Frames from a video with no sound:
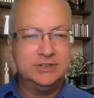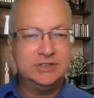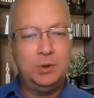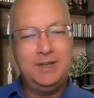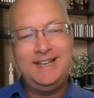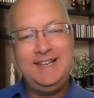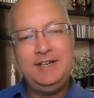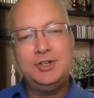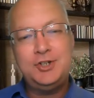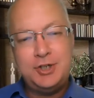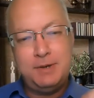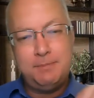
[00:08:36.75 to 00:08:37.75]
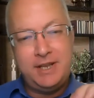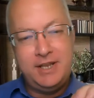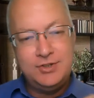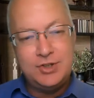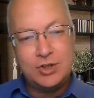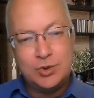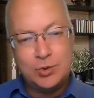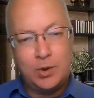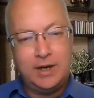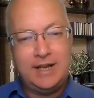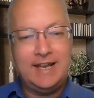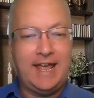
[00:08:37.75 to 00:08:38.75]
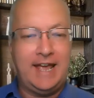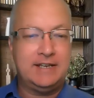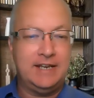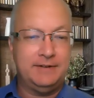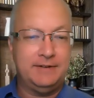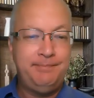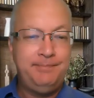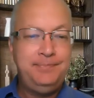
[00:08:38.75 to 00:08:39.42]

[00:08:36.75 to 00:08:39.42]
So leadership is sorely lacking.